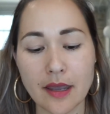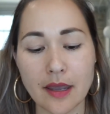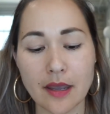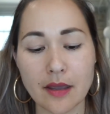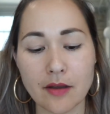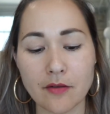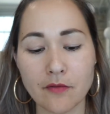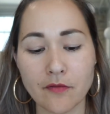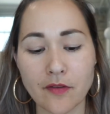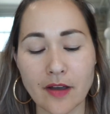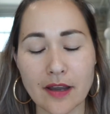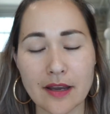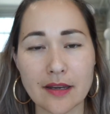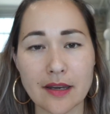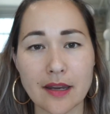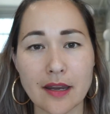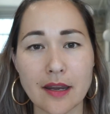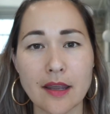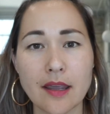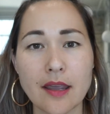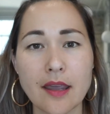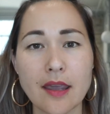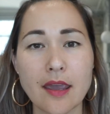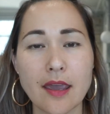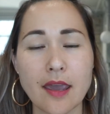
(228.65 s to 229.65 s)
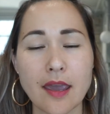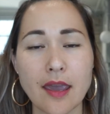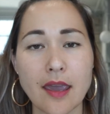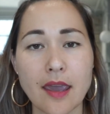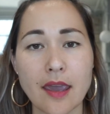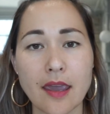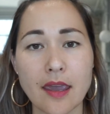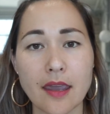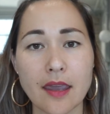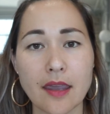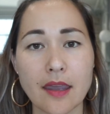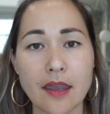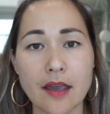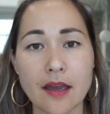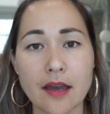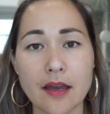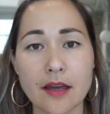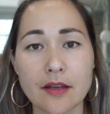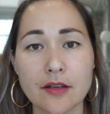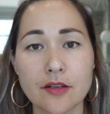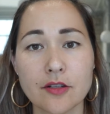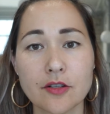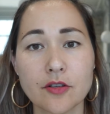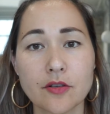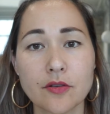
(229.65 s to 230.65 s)
and finding
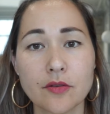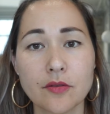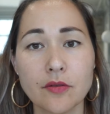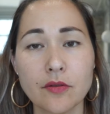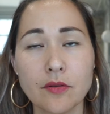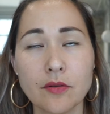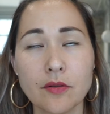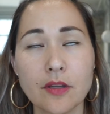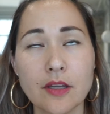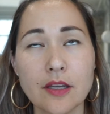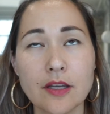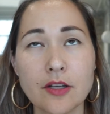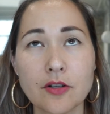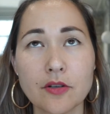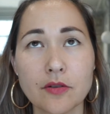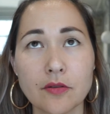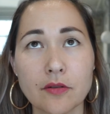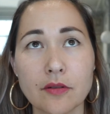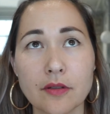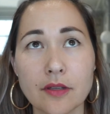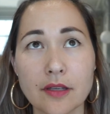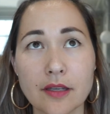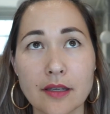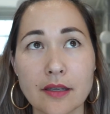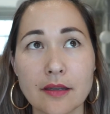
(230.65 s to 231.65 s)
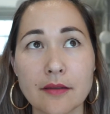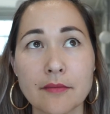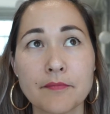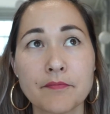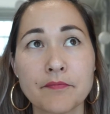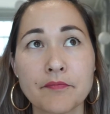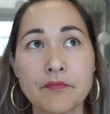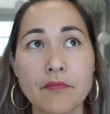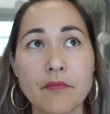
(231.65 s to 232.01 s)
a truly